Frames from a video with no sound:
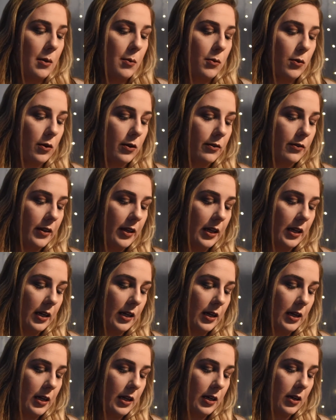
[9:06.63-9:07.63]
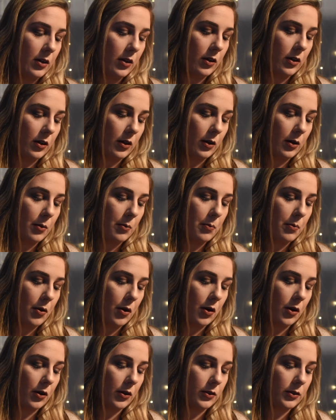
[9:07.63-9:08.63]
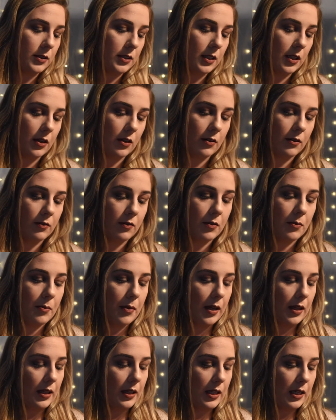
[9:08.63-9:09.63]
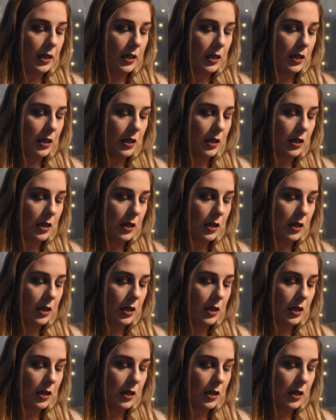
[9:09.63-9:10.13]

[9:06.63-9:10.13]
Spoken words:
more of the inner part of my lid.